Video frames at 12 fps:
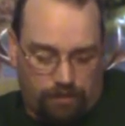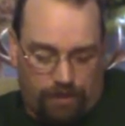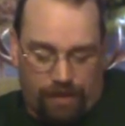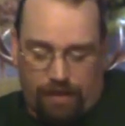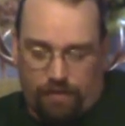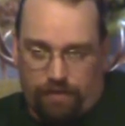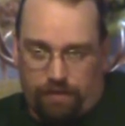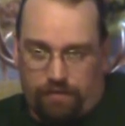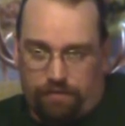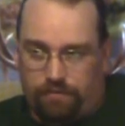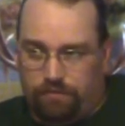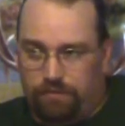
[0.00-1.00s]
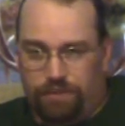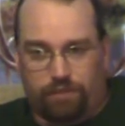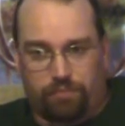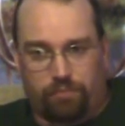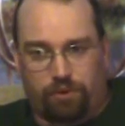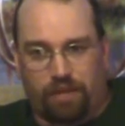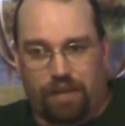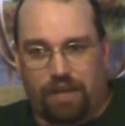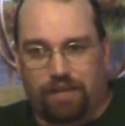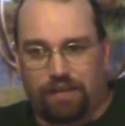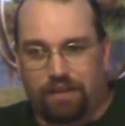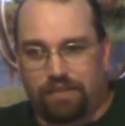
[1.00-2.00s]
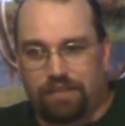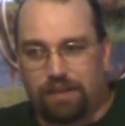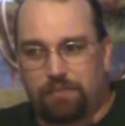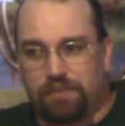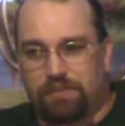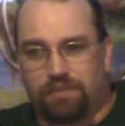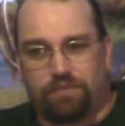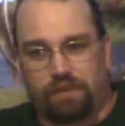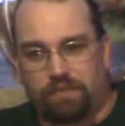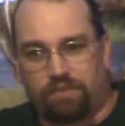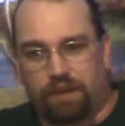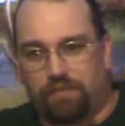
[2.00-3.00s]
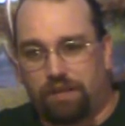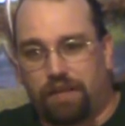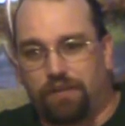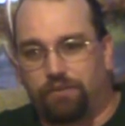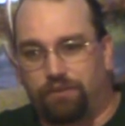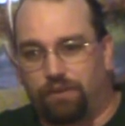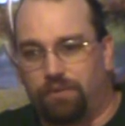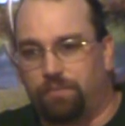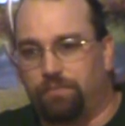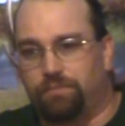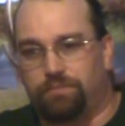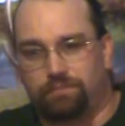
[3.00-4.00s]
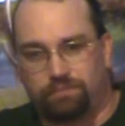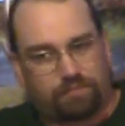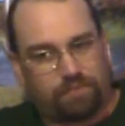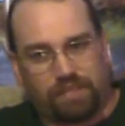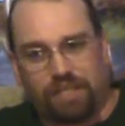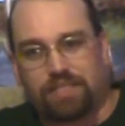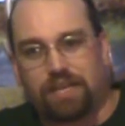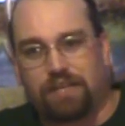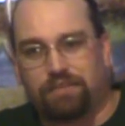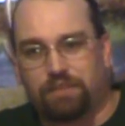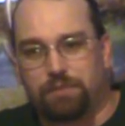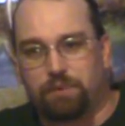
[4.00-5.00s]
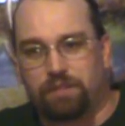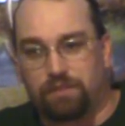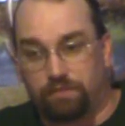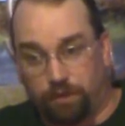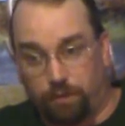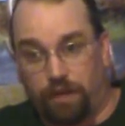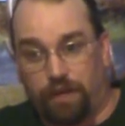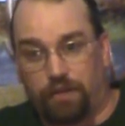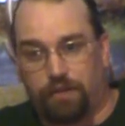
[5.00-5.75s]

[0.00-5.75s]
And putting iodine tablets in a 55-gallon drum gets kind of expensive quick.